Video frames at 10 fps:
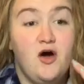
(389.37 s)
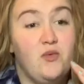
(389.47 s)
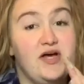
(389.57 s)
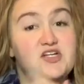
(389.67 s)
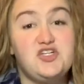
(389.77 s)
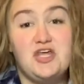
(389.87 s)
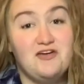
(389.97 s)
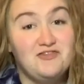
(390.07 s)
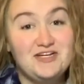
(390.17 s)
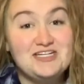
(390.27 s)
which
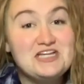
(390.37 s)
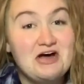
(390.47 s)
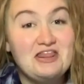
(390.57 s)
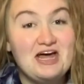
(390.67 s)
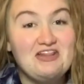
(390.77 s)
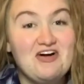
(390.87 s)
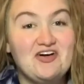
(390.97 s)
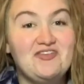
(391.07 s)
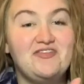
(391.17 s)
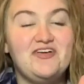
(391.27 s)
thankfully it's not that long
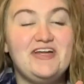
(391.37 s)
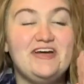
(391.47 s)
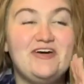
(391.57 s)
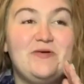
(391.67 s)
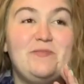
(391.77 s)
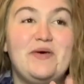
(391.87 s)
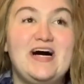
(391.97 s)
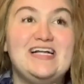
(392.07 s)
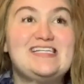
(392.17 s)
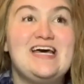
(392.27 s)
of a video, but